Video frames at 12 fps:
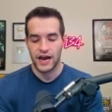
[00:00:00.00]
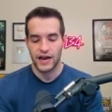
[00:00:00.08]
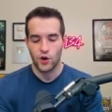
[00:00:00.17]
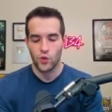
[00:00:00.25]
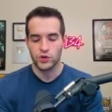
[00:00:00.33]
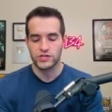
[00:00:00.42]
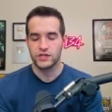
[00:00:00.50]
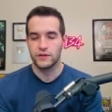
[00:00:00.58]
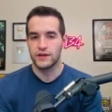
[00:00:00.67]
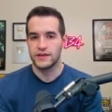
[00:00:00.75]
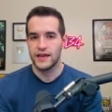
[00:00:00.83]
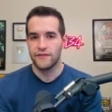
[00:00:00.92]
I know we're
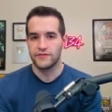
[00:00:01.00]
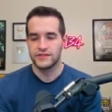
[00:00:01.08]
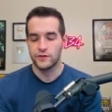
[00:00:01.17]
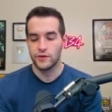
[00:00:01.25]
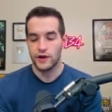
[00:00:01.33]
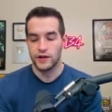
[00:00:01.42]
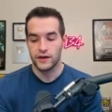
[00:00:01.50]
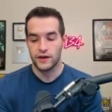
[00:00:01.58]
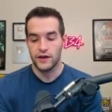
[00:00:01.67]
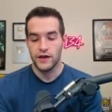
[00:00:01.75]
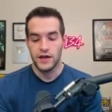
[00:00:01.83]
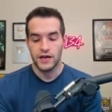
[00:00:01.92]
still in a deficit right
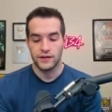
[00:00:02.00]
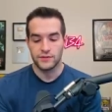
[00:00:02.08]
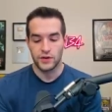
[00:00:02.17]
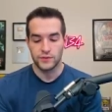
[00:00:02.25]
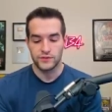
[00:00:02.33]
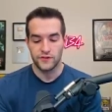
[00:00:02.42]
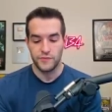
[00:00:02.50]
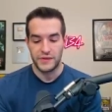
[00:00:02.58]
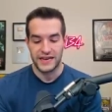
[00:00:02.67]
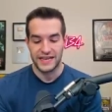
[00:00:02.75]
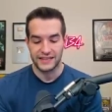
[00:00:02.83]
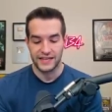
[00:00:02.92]
here in terms of
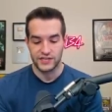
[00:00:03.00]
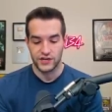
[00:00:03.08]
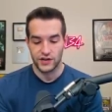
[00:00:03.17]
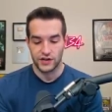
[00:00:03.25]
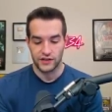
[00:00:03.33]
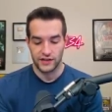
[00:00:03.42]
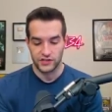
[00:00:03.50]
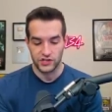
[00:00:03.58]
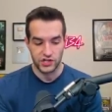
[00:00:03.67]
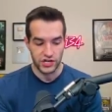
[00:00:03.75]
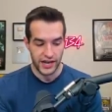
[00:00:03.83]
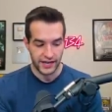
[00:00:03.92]
beating Legendary
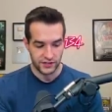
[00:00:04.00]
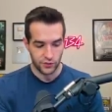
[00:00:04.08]
Collection GX.